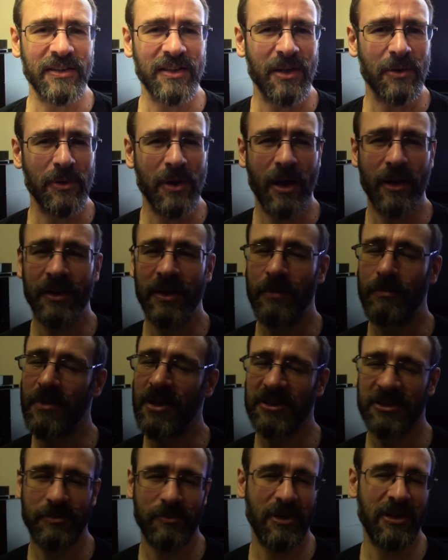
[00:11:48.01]
did, and it
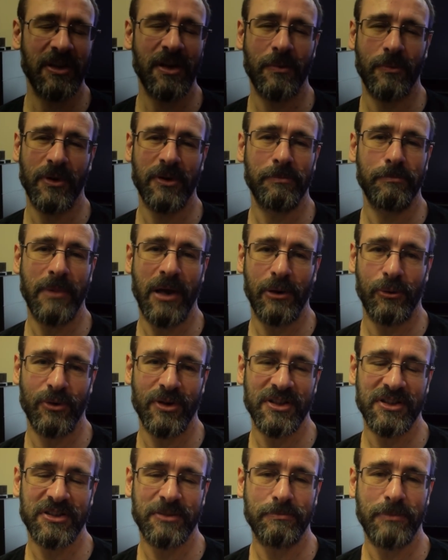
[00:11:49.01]
must have been done with
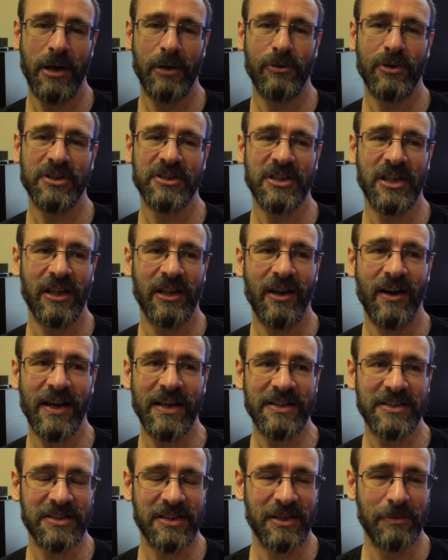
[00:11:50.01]
mirrors and
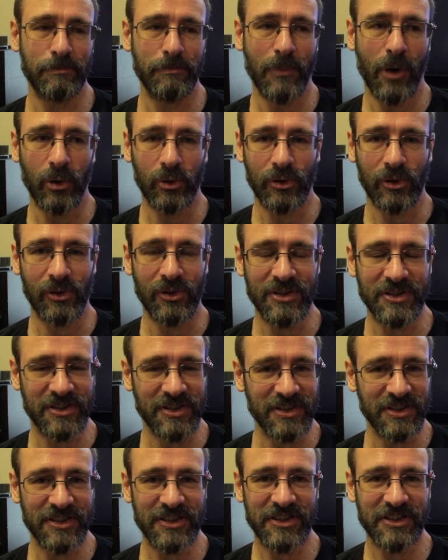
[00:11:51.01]
lights and models
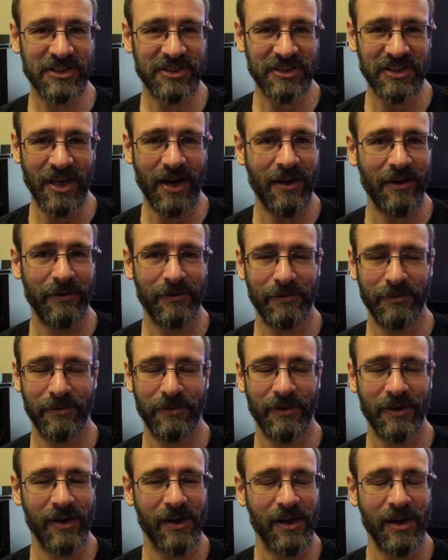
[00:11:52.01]
and
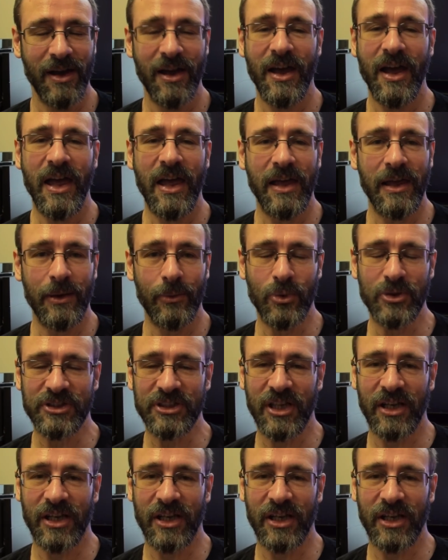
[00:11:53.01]
stuff. It was